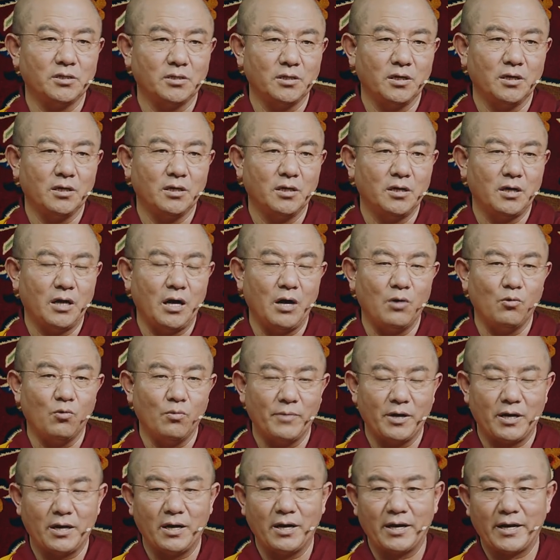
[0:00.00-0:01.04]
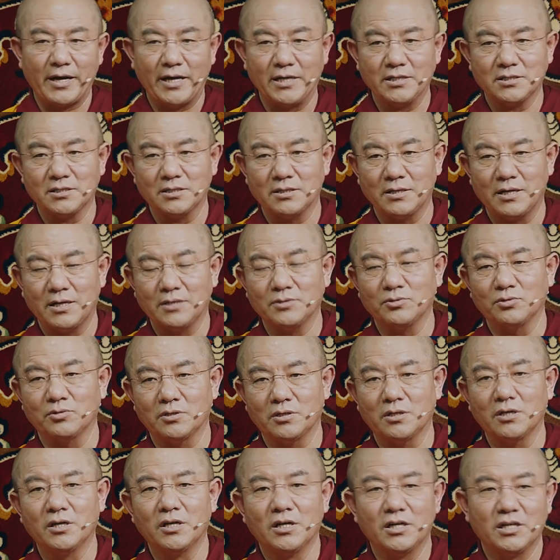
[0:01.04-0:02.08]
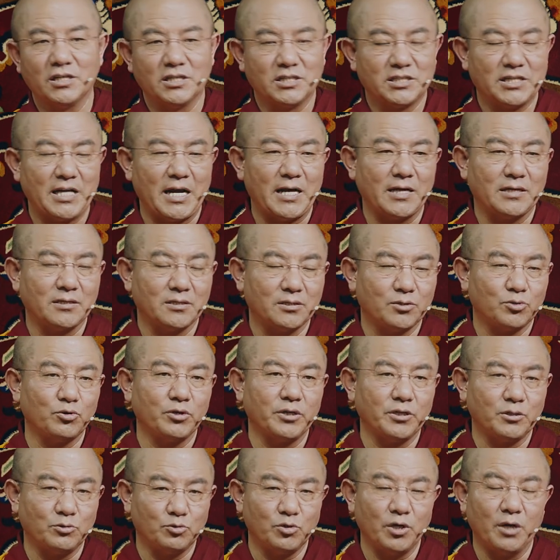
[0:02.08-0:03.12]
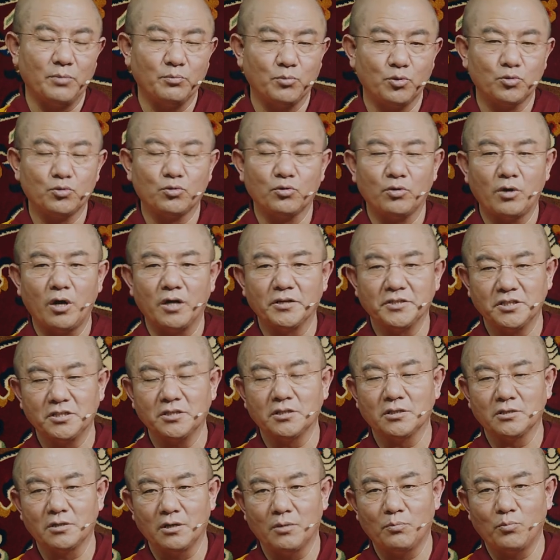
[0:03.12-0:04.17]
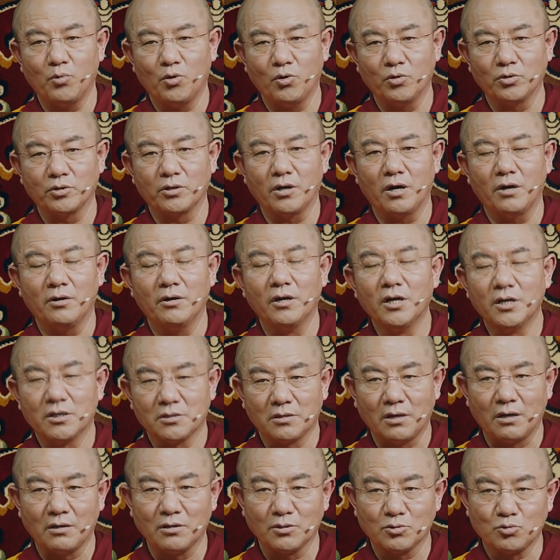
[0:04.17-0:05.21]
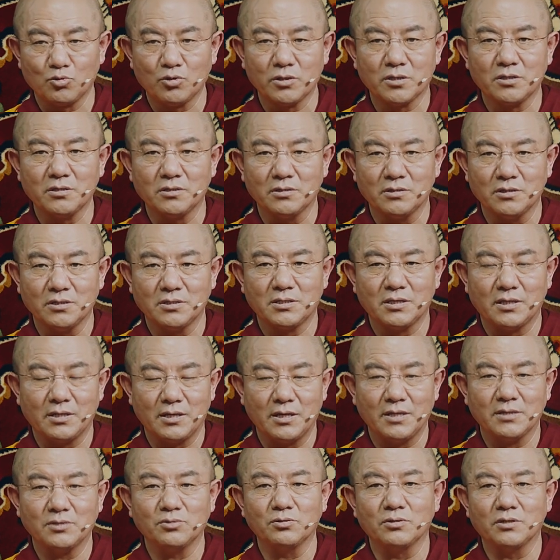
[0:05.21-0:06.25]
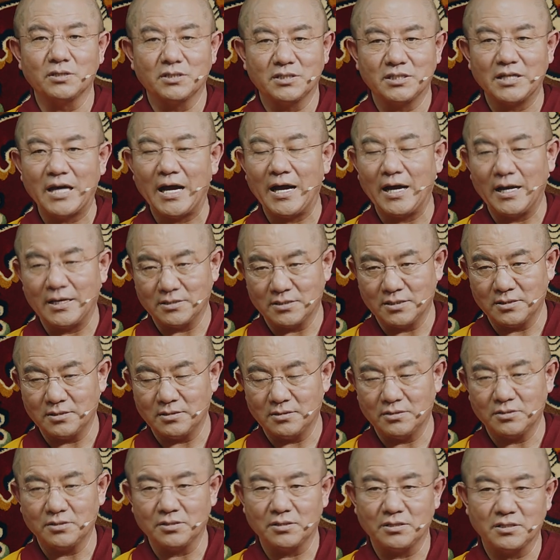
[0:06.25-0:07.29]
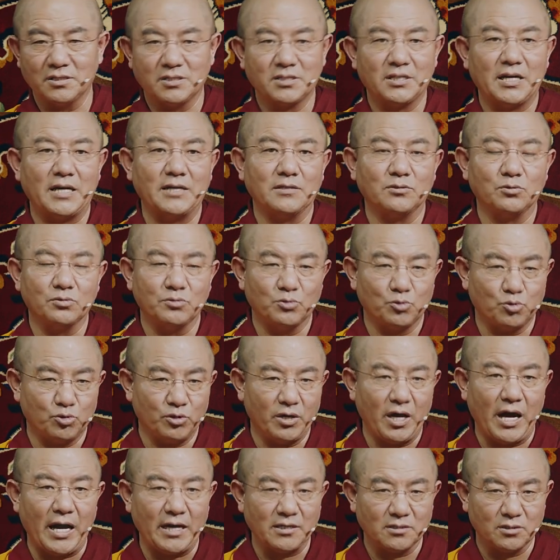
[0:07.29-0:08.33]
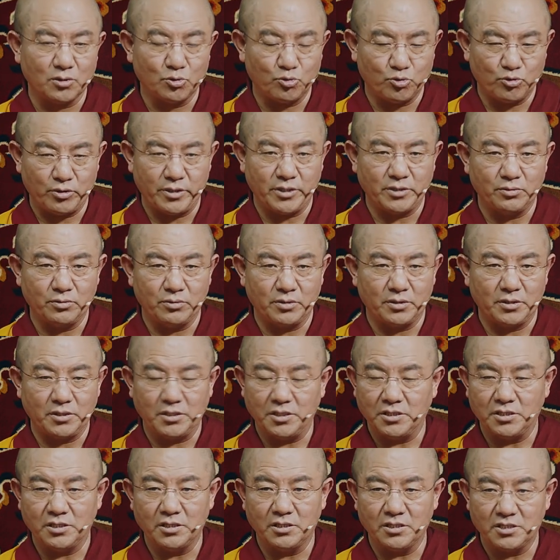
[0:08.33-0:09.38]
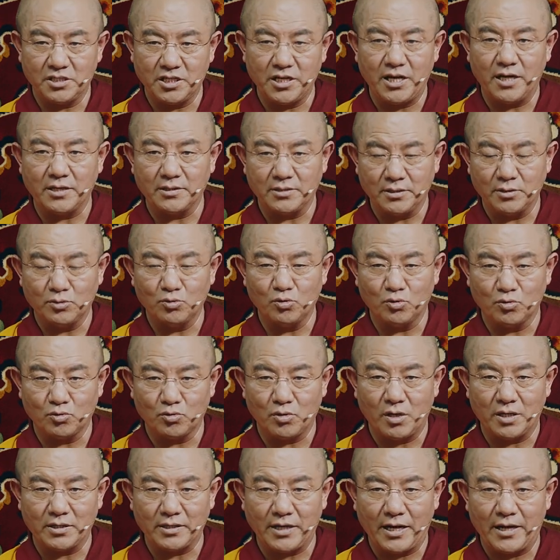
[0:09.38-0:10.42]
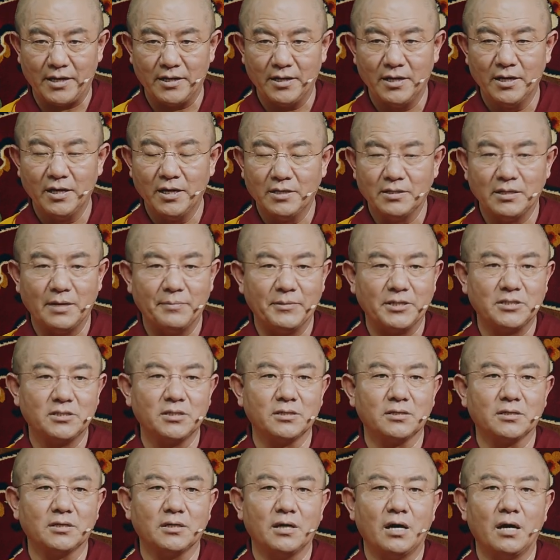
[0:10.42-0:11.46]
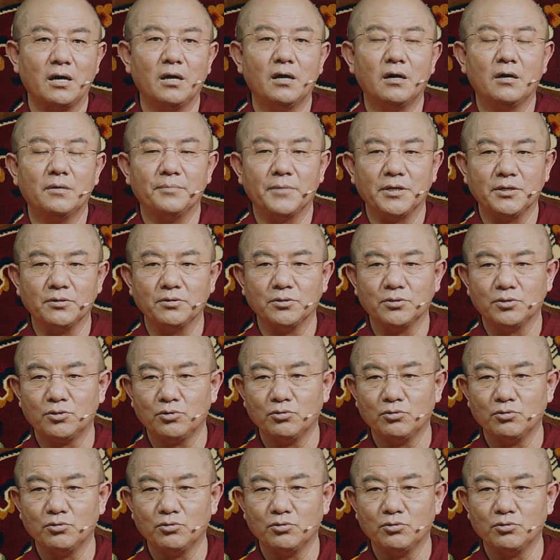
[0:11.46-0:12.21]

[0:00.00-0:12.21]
form is no other than emptiness and emptiness is no other than form. And then at the, there's a story where it talks about how at the beginning we see